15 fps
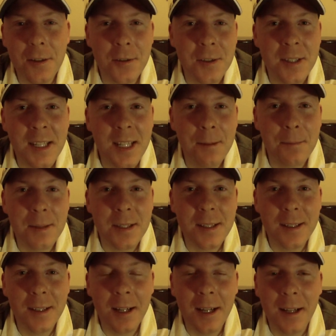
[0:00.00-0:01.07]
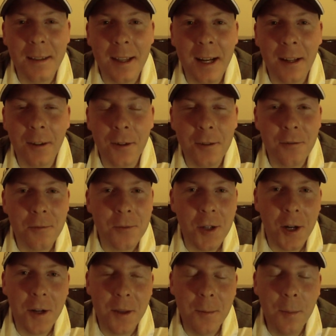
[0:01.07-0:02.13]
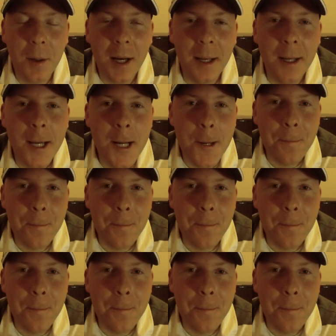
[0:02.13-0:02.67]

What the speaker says: those tips that I learned from Jonathan Budd.